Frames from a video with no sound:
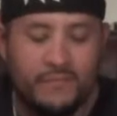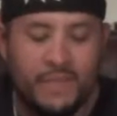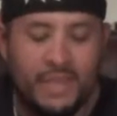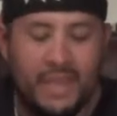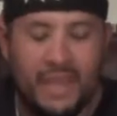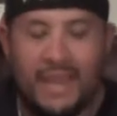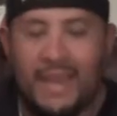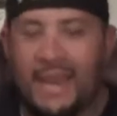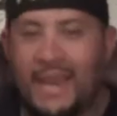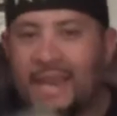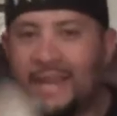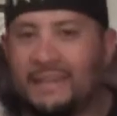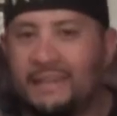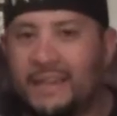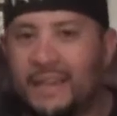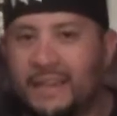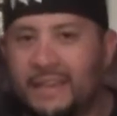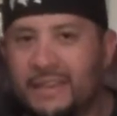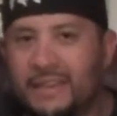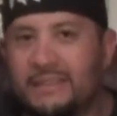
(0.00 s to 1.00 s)
had
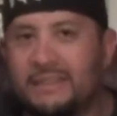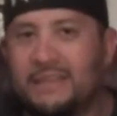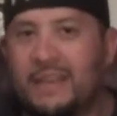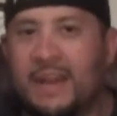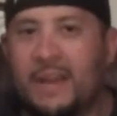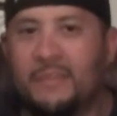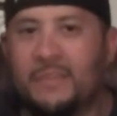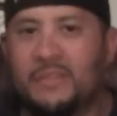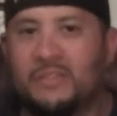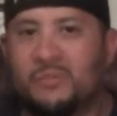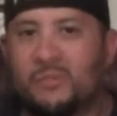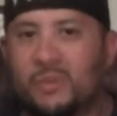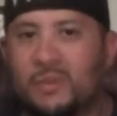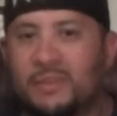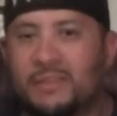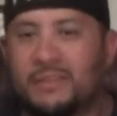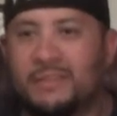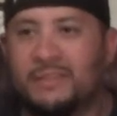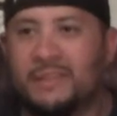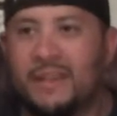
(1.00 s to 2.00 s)
the NES copy as well
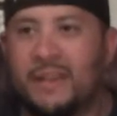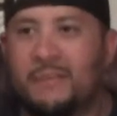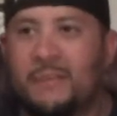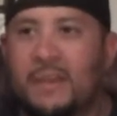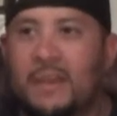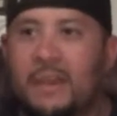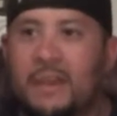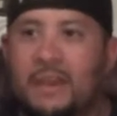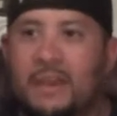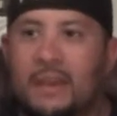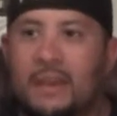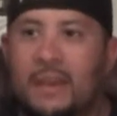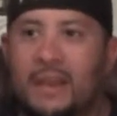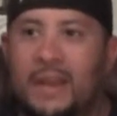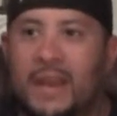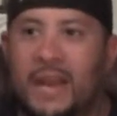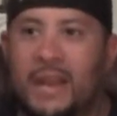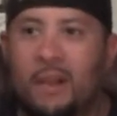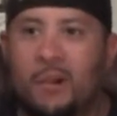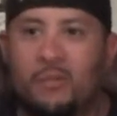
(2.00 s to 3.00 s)
at the time, and
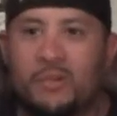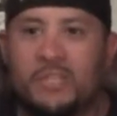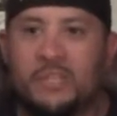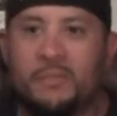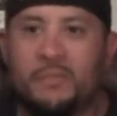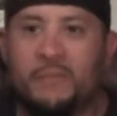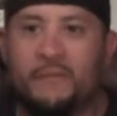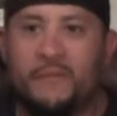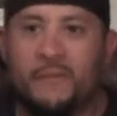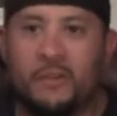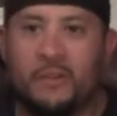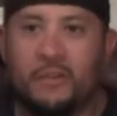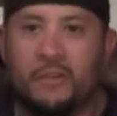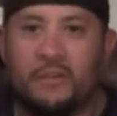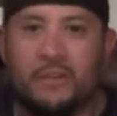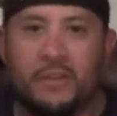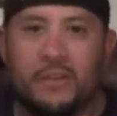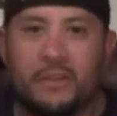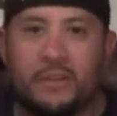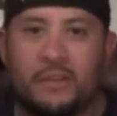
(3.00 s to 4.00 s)
I always
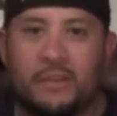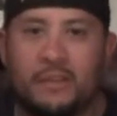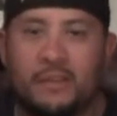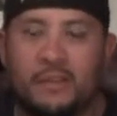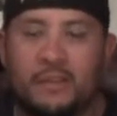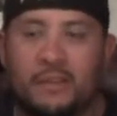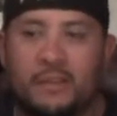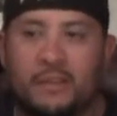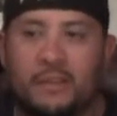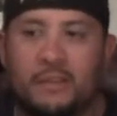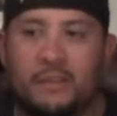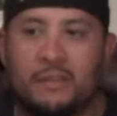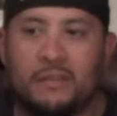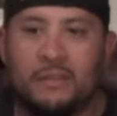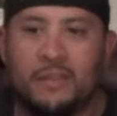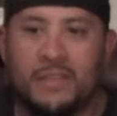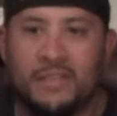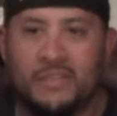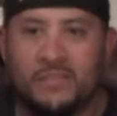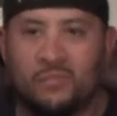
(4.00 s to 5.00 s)
preferred
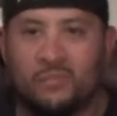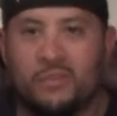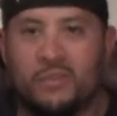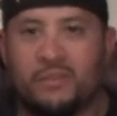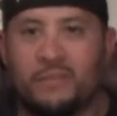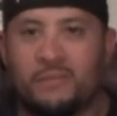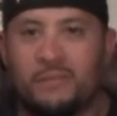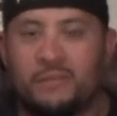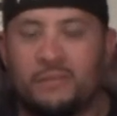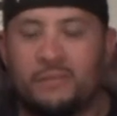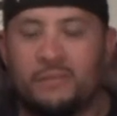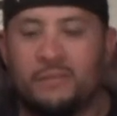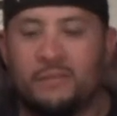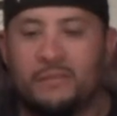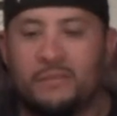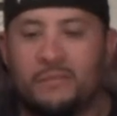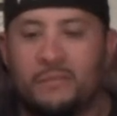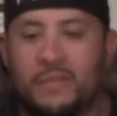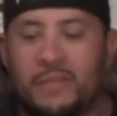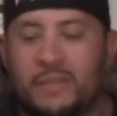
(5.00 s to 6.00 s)
this one
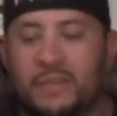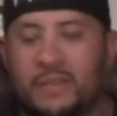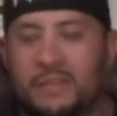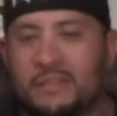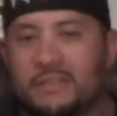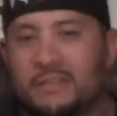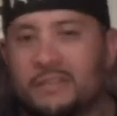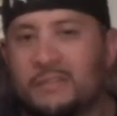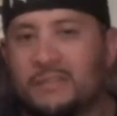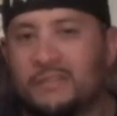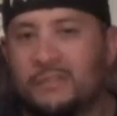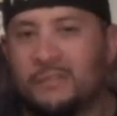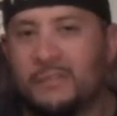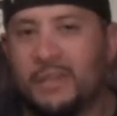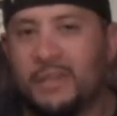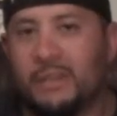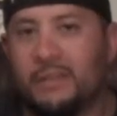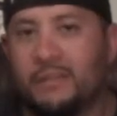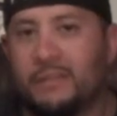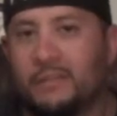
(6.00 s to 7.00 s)
because of the
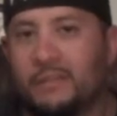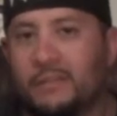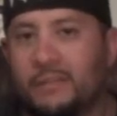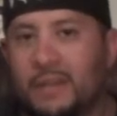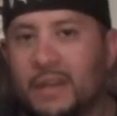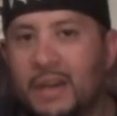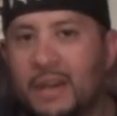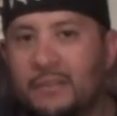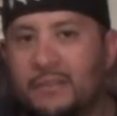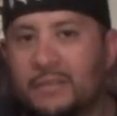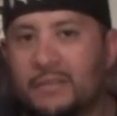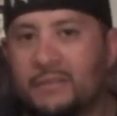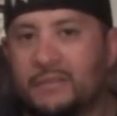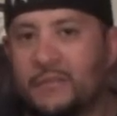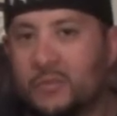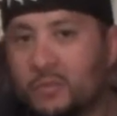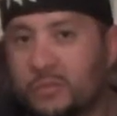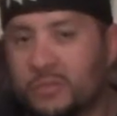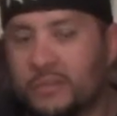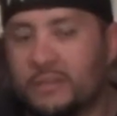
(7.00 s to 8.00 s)
2-player option, of
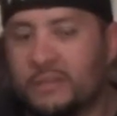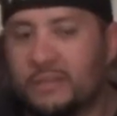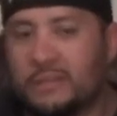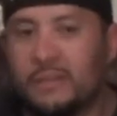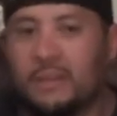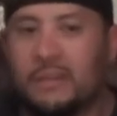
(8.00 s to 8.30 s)
course.